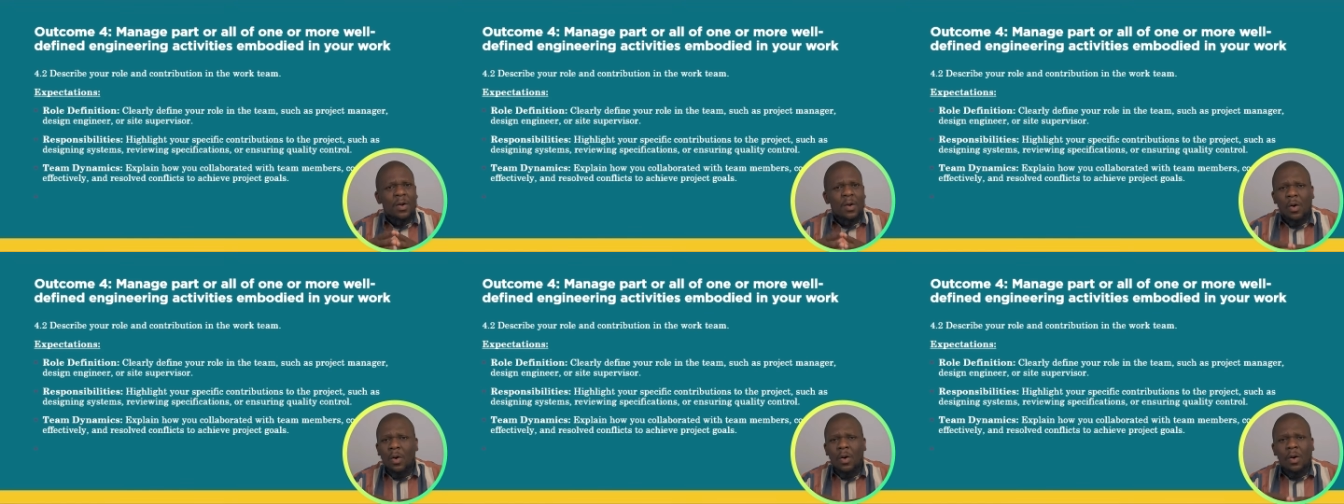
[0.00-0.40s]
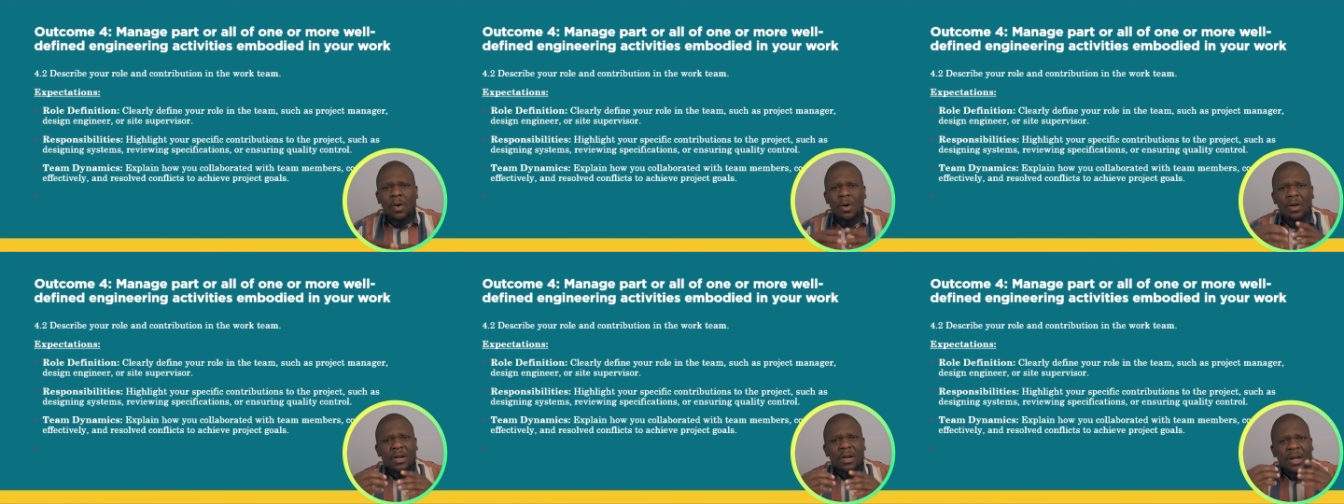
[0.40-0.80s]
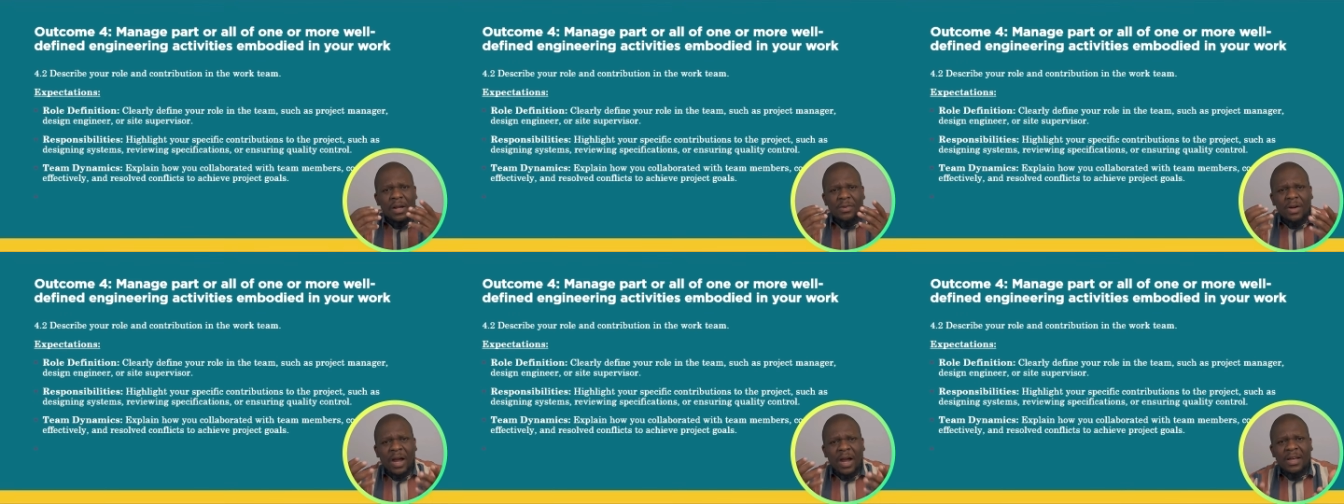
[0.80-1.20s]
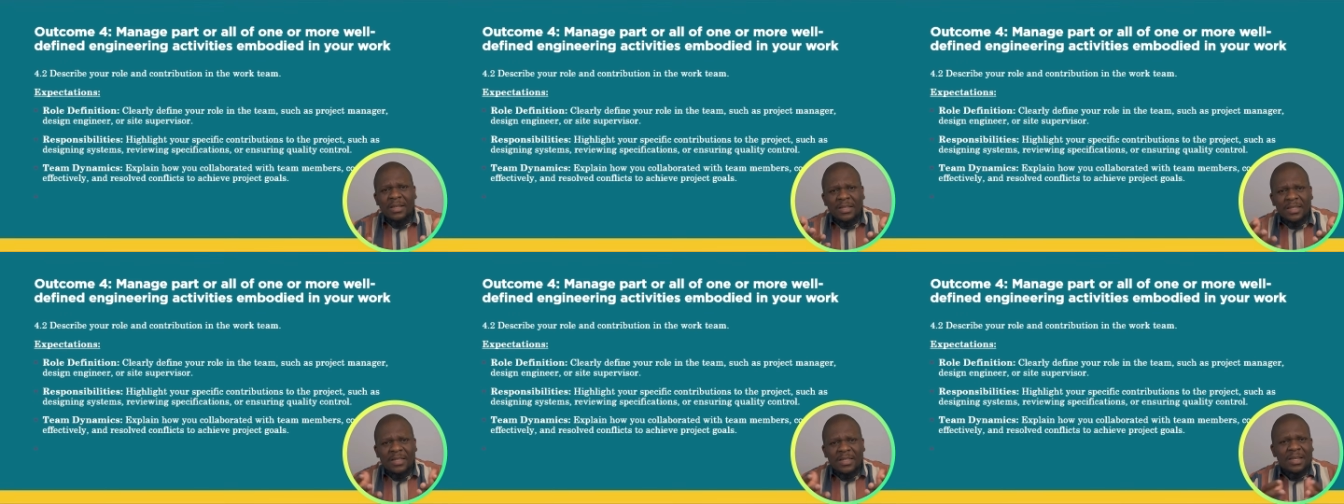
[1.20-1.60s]
or
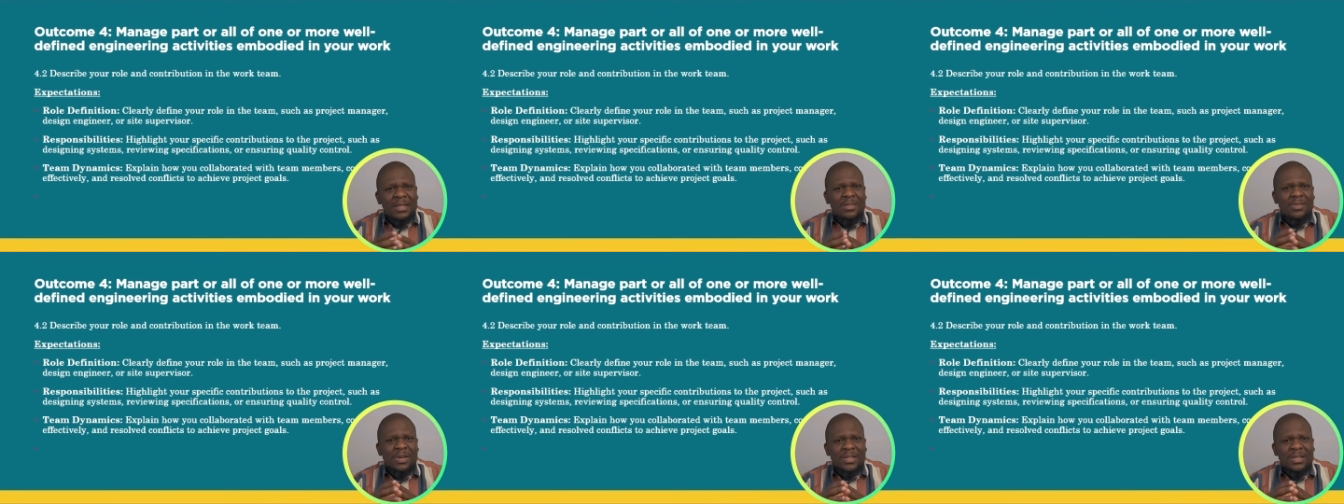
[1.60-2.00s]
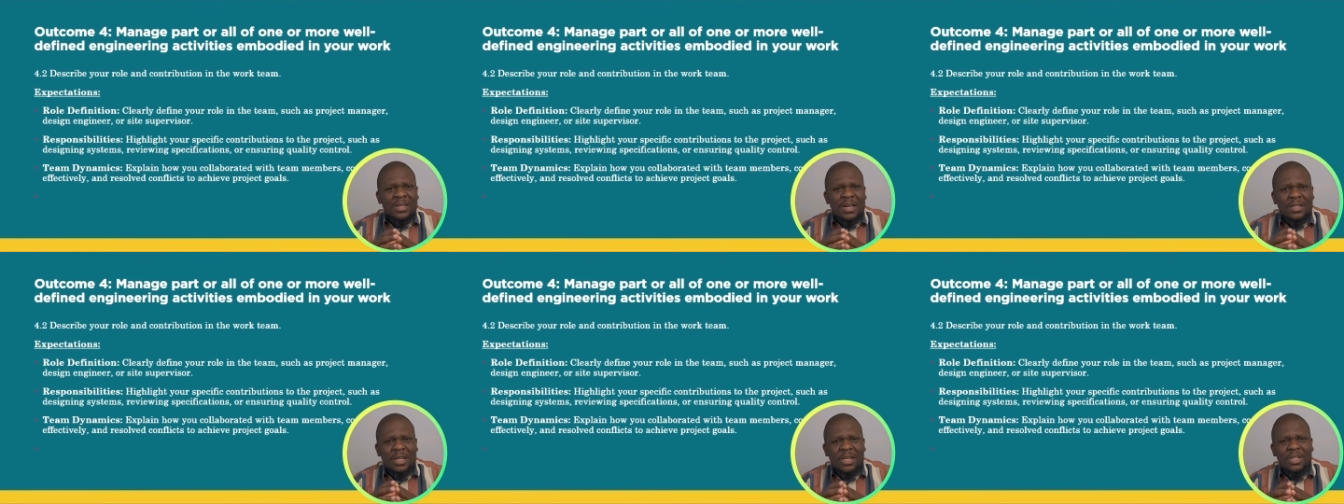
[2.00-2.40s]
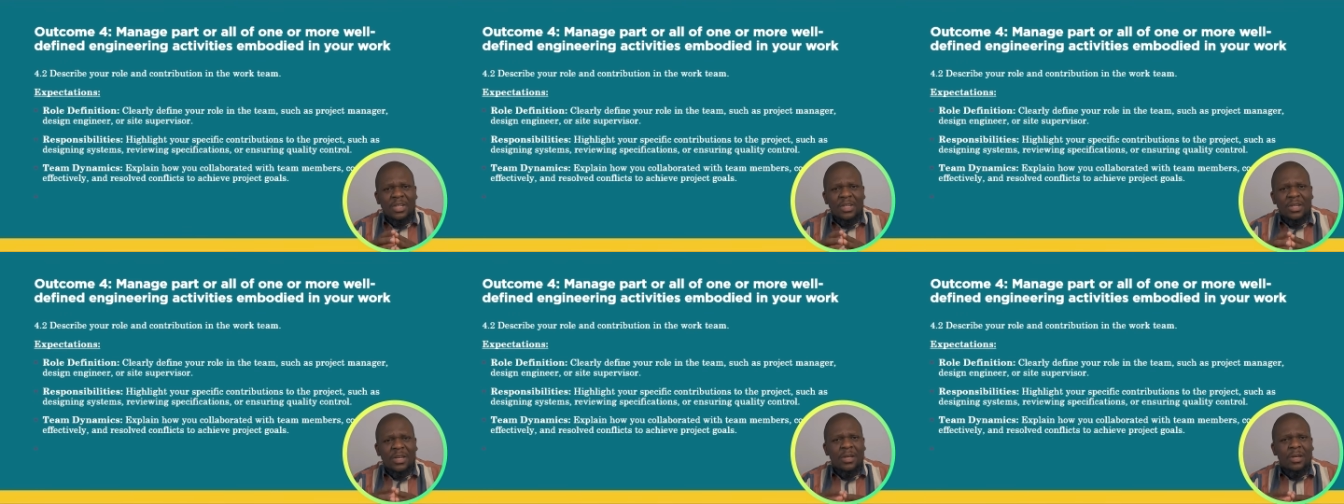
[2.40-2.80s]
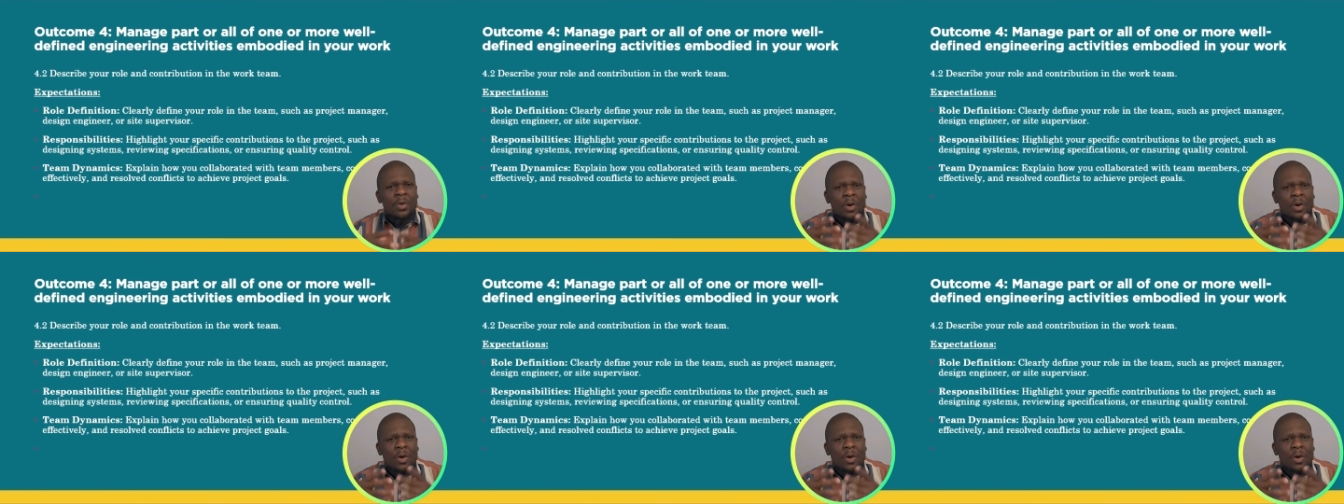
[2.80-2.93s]
assistant resident engineer